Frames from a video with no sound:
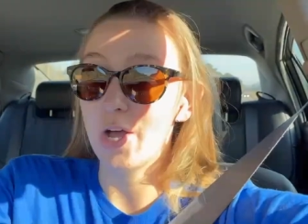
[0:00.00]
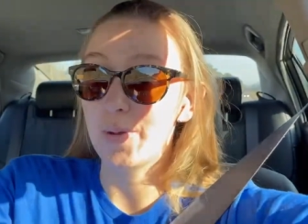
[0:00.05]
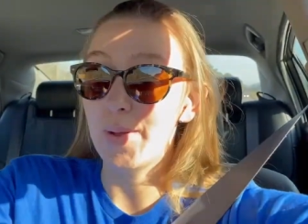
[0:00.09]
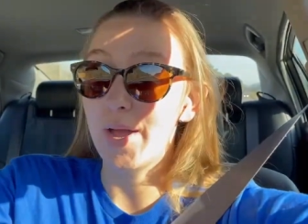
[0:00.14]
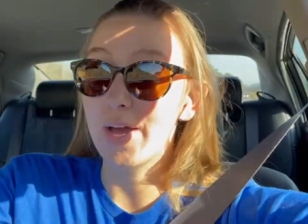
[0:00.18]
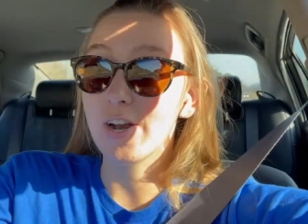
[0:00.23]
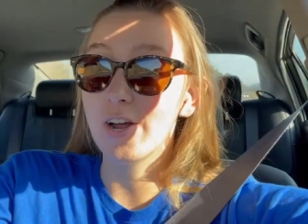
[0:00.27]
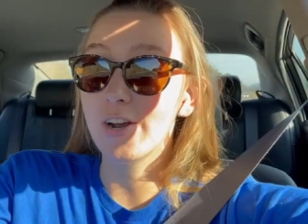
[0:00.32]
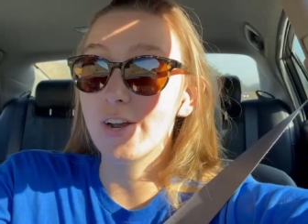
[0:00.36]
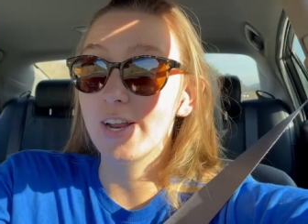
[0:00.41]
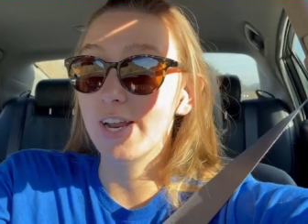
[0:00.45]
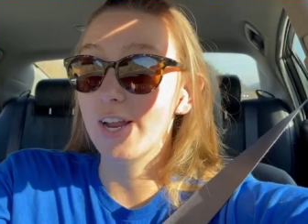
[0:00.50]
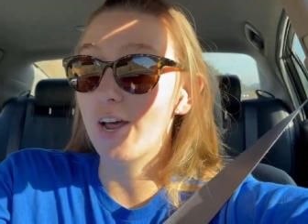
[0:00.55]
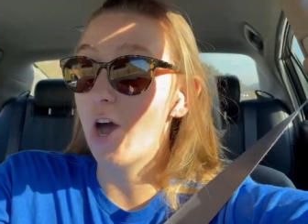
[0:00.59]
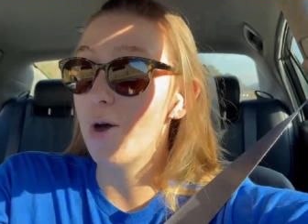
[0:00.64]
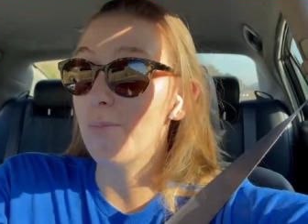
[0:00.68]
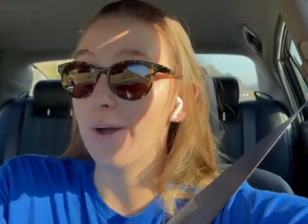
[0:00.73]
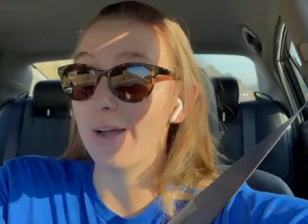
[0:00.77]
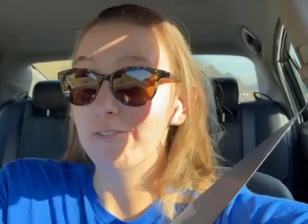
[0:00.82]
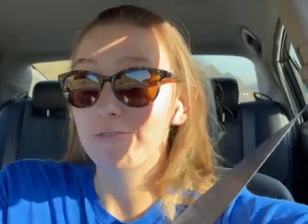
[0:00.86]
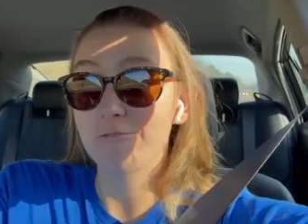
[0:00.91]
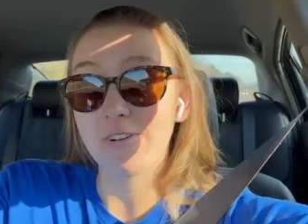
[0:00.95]
out on it, all
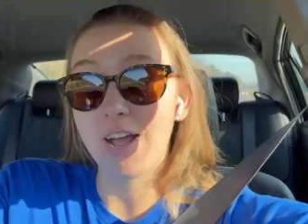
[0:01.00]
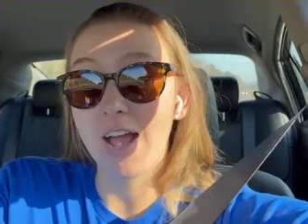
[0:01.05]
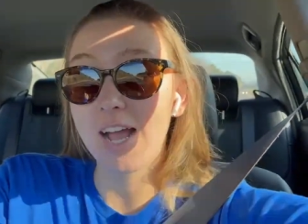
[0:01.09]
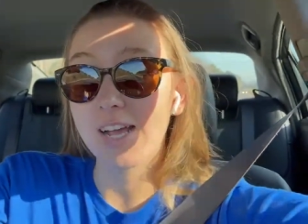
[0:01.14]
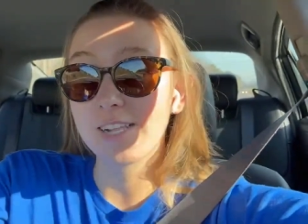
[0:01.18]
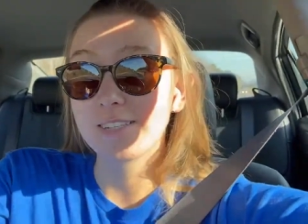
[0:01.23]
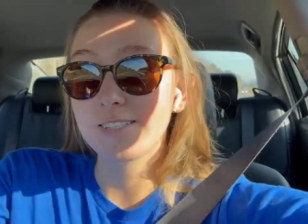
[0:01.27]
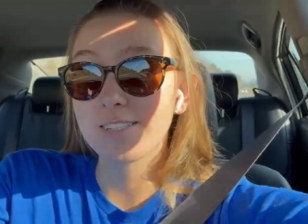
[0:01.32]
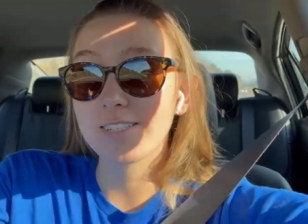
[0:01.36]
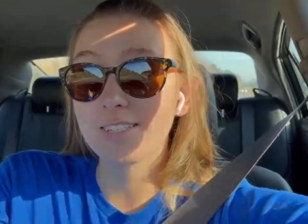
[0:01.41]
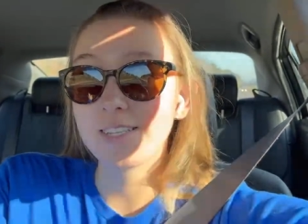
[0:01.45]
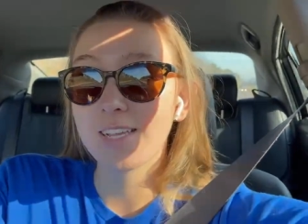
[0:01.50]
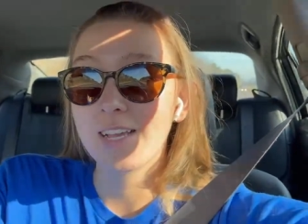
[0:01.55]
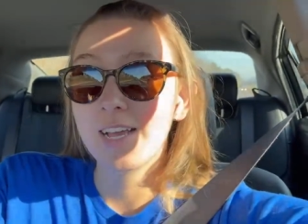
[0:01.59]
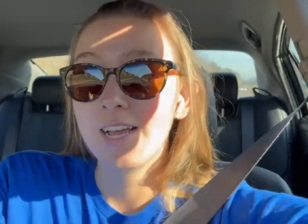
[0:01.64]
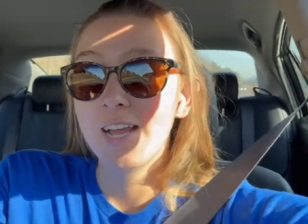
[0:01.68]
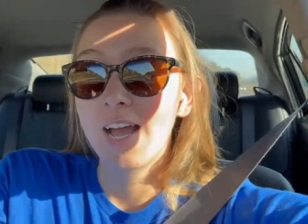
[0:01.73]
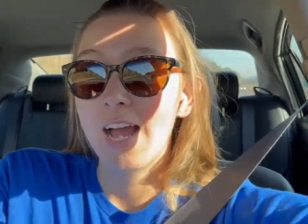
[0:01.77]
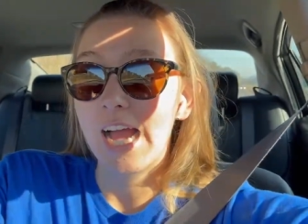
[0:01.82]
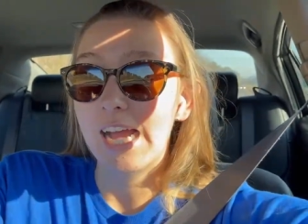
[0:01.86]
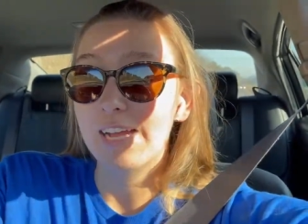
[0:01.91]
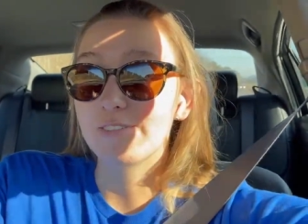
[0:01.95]
my friends.
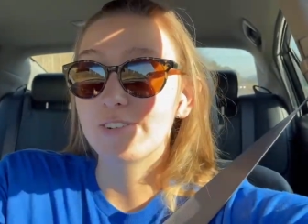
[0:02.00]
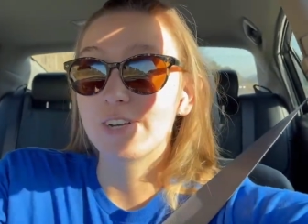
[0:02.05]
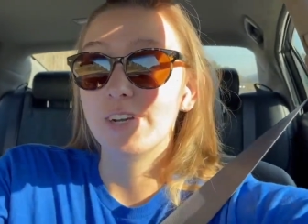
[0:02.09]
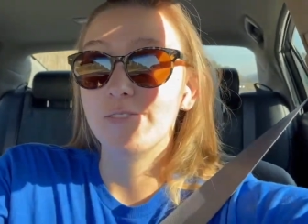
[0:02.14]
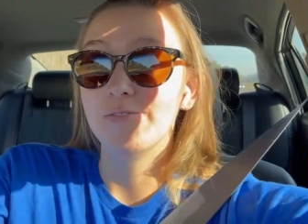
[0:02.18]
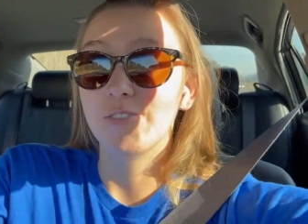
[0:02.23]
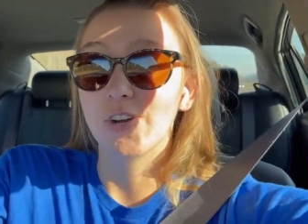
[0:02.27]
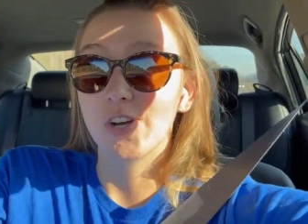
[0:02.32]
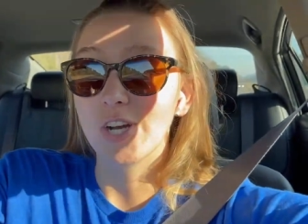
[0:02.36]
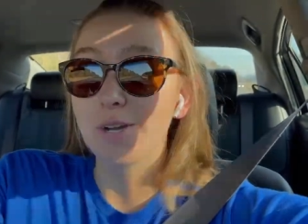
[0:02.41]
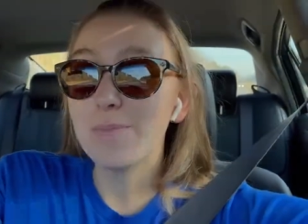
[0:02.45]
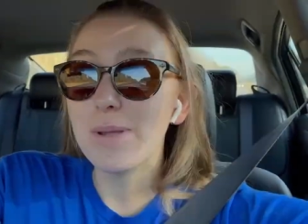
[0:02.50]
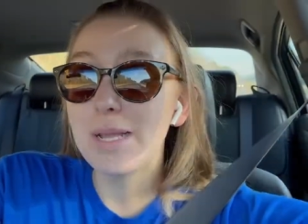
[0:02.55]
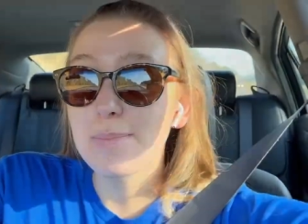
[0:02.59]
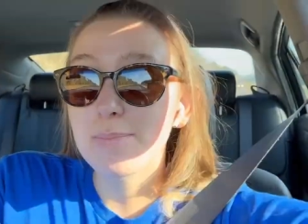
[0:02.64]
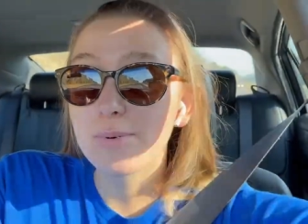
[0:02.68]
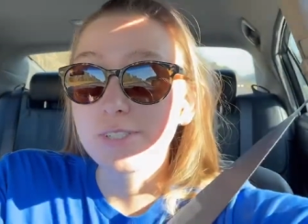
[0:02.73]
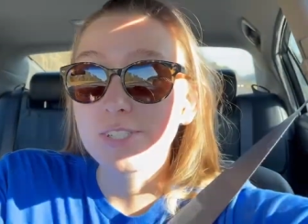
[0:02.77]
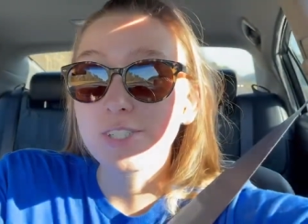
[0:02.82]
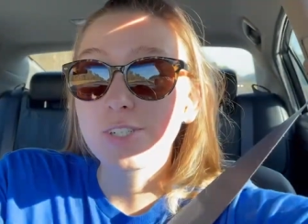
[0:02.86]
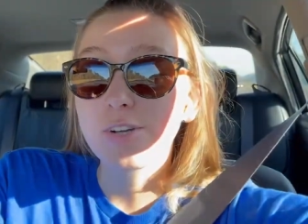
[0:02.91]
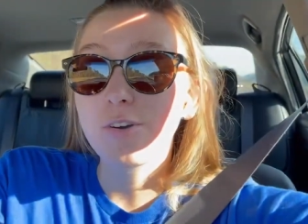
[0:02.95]
I've converted
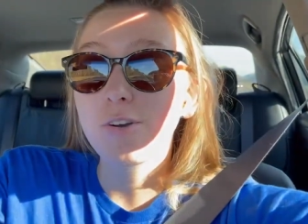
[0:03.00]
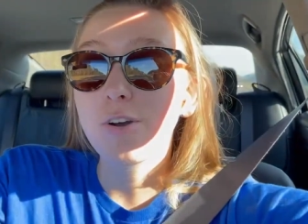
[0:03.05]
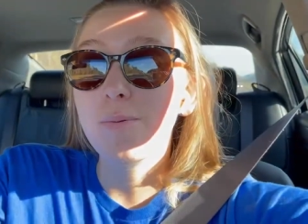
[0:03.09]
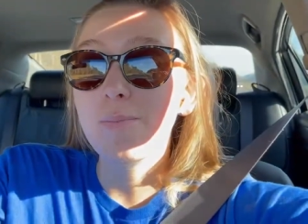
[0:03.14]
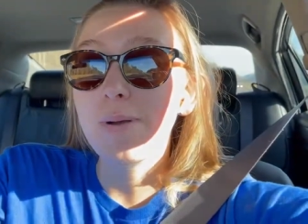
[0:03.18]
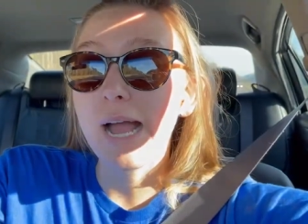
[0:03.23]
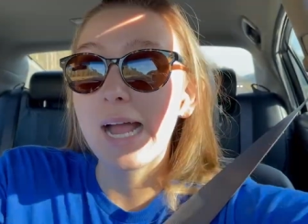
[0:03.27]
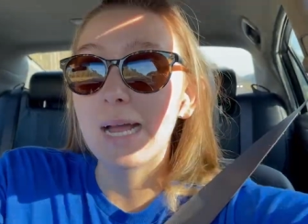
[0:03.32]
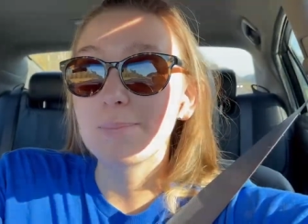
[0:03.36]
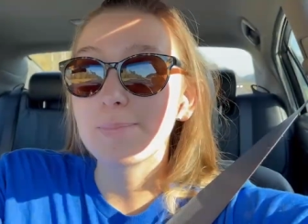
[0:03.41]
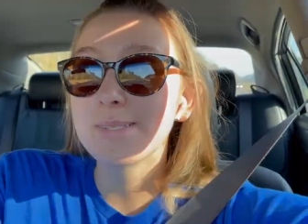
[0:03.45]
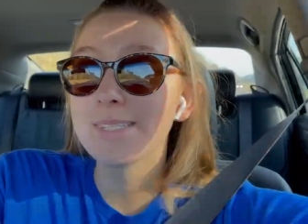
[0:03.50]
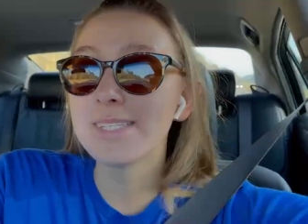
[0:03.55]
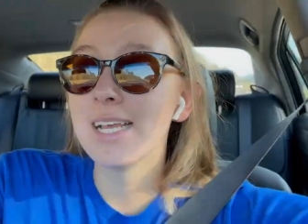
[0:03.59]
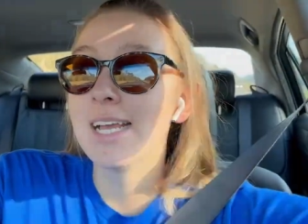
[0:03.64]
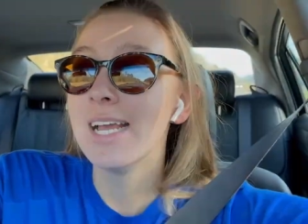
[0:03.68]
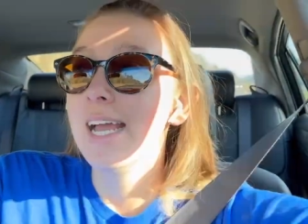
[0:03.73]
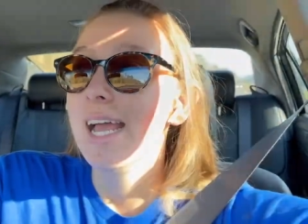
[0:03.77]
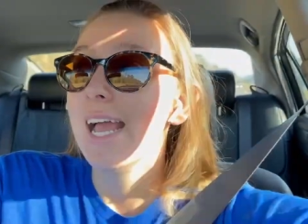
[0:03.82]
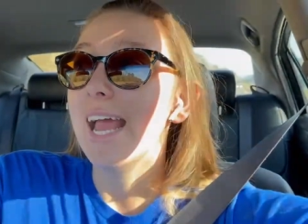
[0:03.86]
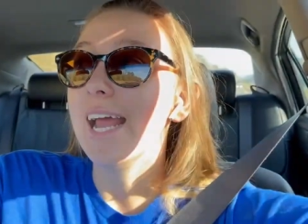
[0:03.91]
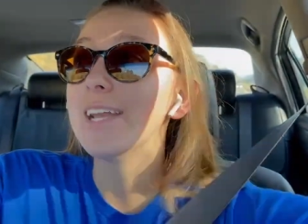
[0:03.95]
people to Google Maps,
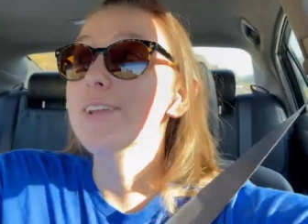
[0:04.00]
and